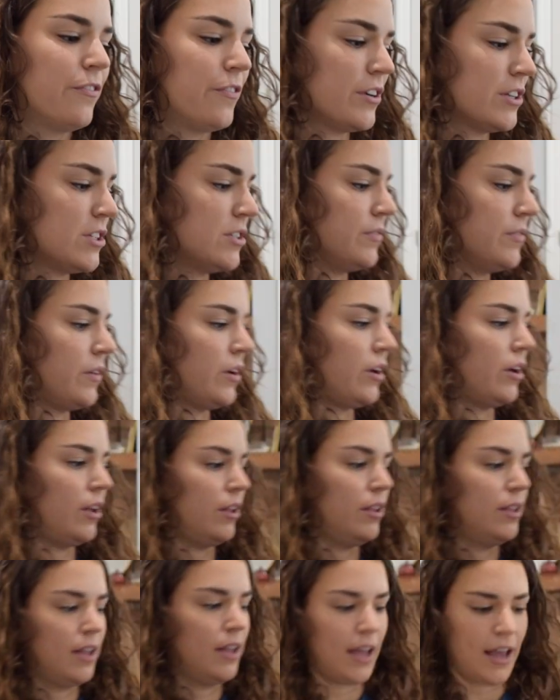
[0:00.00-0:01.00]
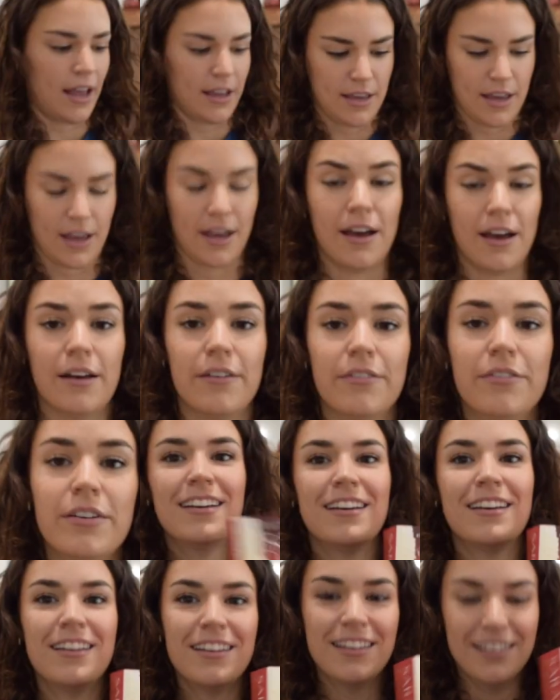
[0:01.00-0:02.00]
first of all, I have
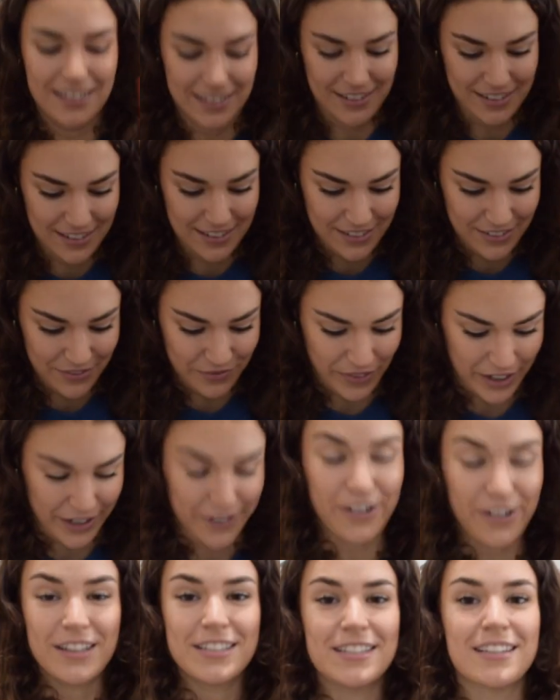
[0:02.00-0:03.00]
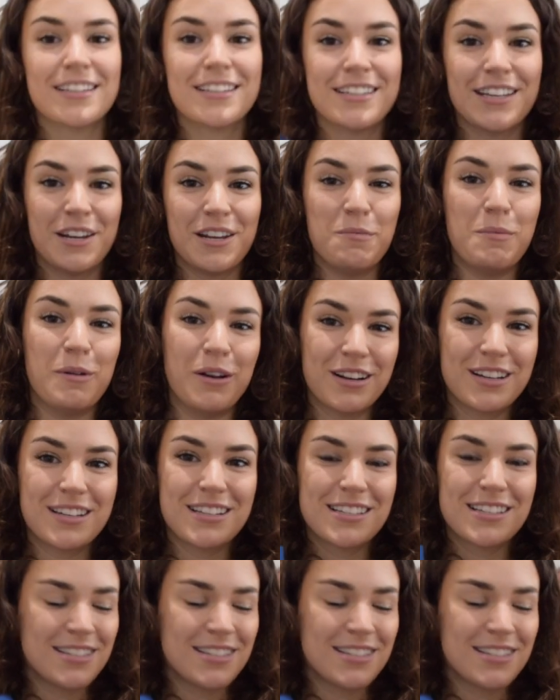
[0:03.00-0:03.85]
my Crescent City books.